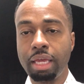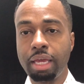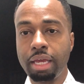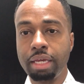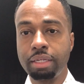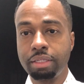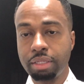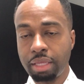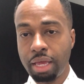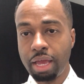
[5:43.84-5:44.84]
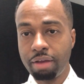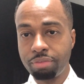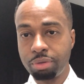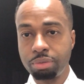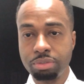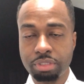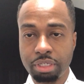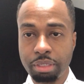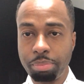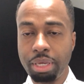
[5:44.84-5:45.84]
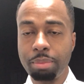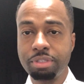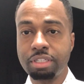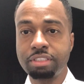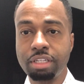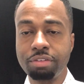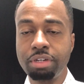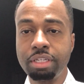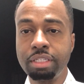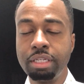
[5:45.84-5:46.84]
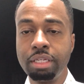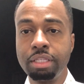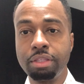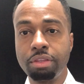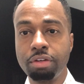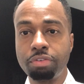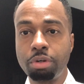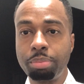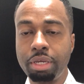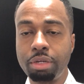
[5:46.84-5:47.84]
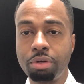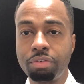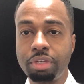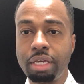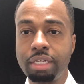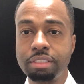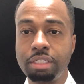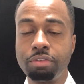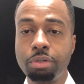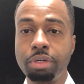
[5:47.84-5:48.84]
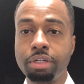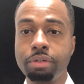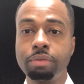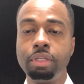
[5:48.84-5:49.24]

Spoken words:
and have those payments accelerated, therefore paying off that asset even quicker.